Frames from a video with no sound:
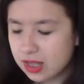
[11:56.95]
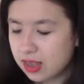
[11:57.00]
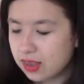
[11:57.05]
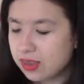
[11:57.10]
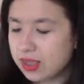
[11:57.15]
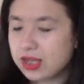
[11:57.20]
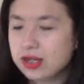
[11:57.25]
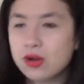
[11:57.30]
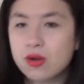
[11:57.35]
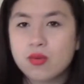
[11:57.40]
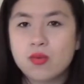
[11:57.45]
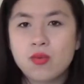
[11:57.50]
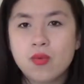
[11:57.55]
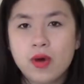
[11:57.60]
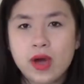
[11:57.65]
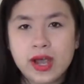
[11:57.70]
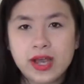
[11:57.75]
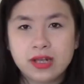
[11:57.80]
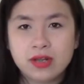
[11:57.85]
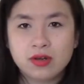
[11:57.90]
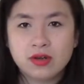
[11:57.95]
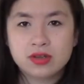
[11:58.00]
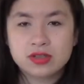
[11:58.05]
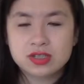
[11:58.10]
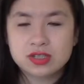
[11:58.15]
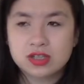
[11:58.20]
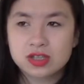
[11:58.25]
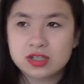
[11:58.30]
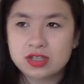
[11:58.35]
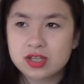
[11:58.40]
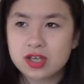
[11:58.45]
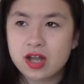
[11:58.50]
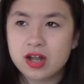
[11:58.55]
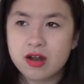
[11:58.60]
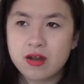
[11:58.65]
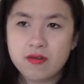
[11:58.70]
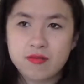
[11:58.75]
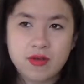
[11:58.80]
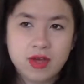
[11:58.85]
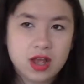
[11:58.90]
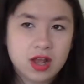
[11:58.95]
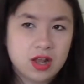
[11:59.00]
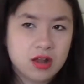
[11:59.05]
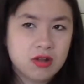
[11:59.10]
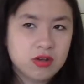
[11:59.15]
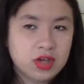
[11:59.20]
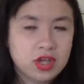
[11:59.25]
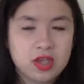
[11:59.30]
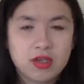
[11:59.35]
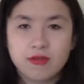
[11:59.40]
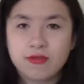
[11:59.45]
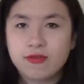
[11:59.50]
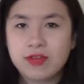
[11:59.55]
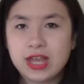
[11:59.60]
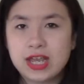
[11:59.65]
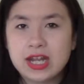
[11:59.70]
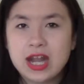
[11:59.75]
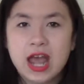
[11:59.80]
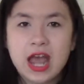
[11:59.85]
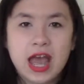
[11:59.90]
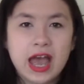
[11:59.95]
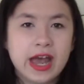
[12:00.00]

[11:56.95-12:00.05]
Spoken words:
then why not just kind of look at your feed?